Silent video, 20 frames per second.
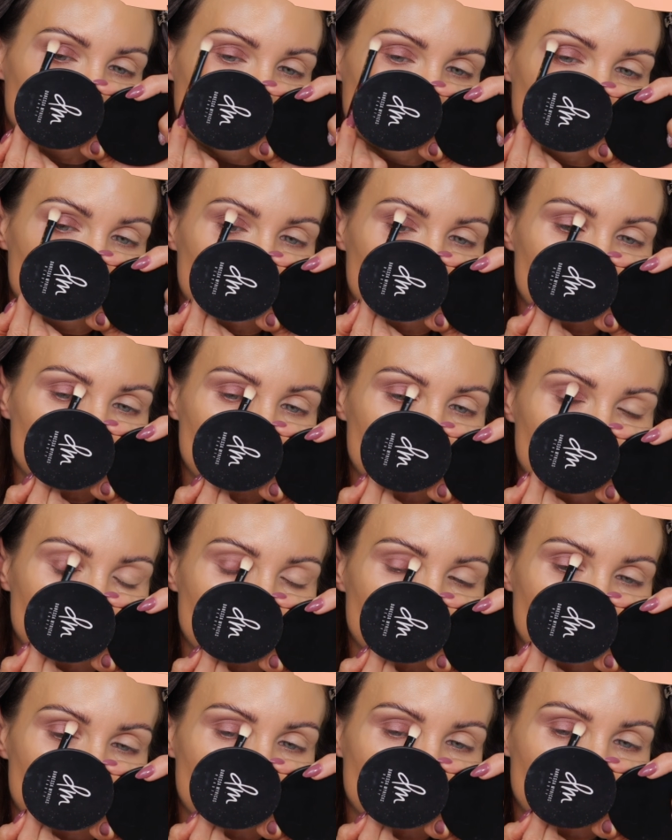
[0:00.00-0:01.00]

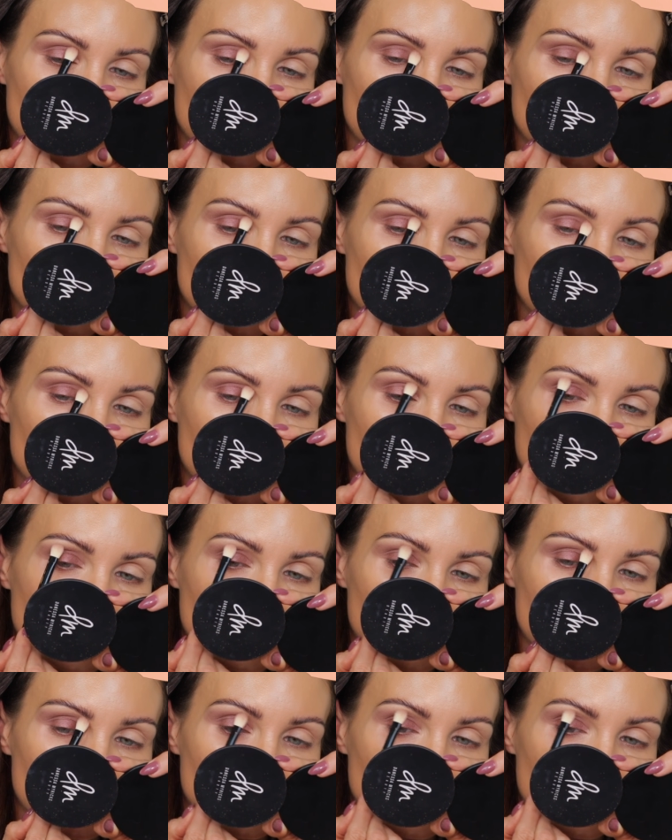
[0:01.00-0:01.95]
(silence)